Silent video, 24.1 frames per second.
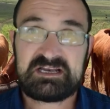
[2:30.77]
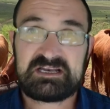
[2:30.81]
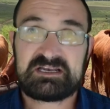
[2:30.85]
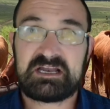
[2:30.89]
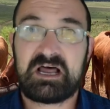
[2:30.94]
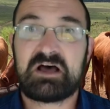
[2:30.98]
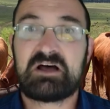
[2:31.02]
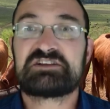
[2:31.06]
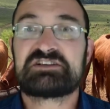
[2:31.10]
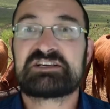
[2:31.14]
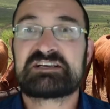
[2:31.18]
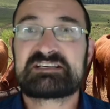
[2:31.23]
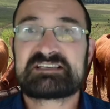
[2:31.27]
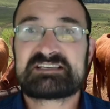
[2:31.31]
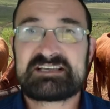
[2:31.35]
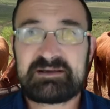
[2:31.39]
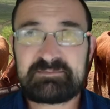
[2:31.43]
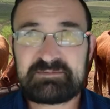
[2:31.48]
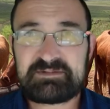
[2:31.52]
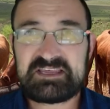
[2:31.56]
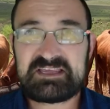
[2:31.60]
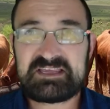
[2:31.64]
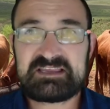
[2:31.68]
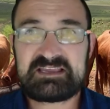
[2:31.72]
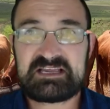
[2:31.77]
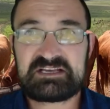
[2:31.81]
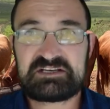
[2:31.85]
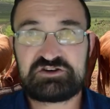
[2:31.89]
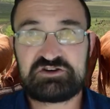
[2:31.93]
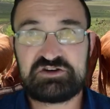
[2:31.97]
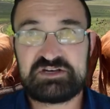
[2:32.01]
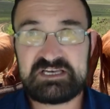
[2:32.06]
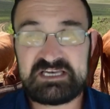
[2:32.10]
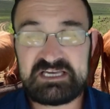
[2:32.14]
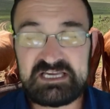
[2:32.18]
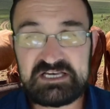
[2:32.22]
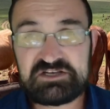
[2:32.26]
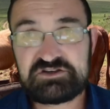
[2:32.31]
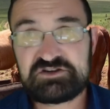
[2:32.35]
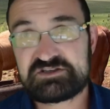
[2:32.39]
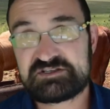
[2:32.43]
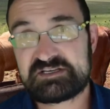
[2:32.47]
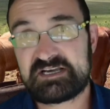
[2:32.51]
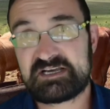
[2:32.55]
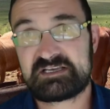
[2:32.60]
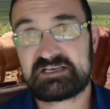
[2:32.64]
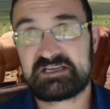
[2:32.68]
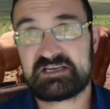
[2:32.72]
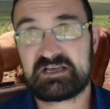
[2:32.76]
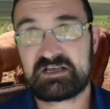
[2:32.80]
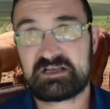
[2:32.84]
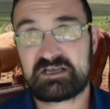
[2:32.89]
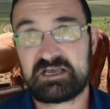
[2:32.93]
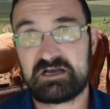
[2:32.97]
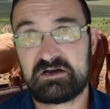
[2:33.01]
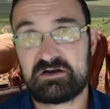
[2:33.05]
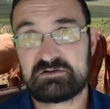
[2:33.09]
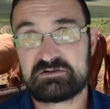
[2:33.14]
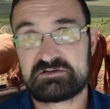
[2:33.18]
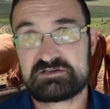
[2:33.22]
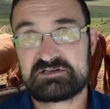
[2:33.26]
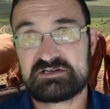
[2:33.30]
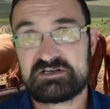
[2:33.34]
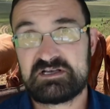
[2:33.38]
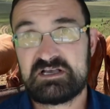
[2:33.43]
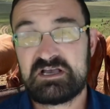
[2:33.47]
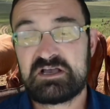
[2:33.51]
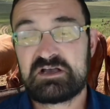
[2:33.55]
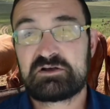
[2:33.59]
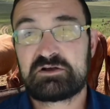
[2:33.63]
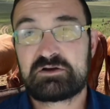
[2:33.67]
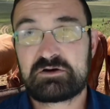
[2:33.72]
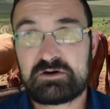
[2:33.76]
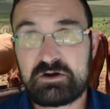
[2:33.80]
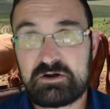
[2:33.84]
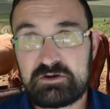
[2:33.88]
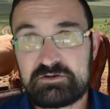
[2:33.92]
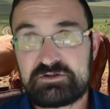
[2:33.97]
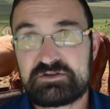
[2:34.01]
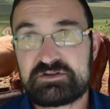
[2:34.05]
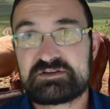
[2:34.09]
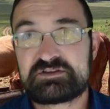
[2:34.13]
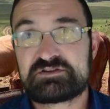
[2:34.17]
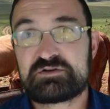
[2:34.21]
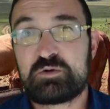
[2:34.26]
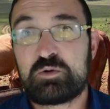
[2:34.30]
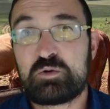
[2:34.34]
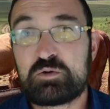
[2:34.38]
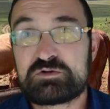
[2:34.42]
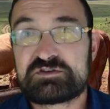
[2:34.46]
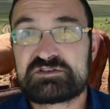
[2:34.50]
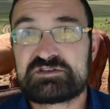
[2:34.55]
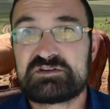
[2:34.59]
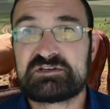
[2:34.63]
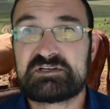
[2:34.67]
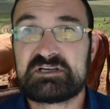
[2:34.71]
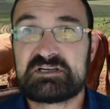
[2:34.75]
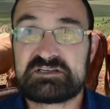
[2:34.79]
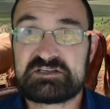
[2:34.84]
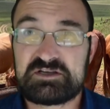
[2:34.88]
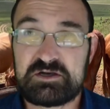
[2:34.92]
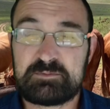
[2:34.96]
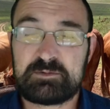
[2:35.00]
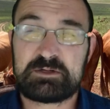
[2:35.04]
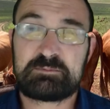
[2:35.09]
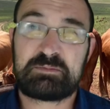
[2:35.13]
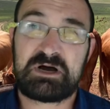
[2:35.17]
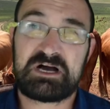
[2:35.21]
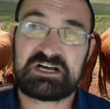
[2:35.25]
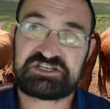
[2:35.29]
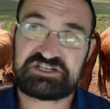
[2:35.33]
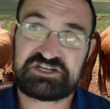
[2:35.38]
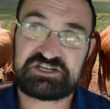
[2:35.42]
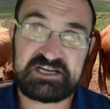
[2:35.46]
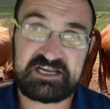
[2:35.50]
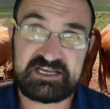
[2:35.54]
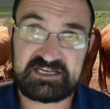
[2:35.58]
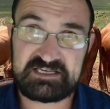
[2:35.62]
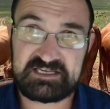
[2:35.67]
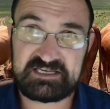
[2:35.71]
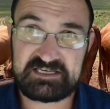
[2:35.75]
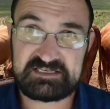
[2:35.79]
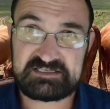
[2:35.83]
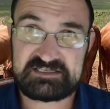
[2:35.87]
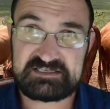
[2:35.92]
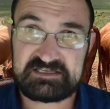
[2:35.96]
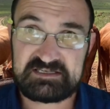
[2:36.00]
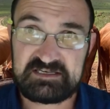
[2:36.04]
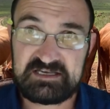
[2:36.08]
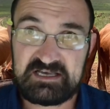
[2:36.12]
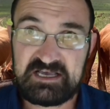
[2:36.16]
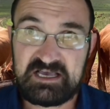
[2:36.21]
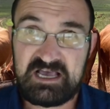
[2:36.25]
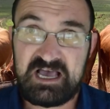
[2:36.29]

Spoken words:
Now, just something that you need to take into account. Growth is also determined by genetics.